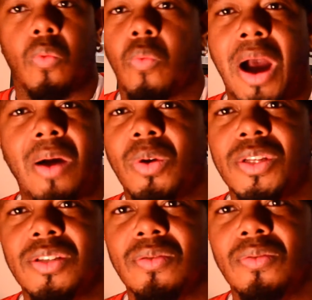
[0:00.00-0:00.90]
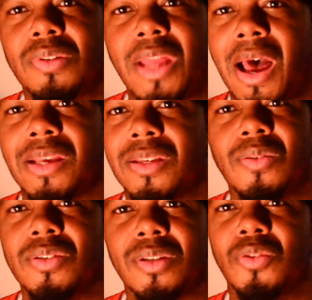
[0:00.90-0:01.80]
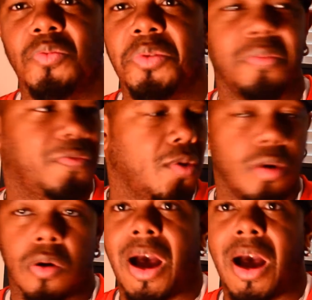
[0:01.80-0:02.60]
why would you not use aluminum foil?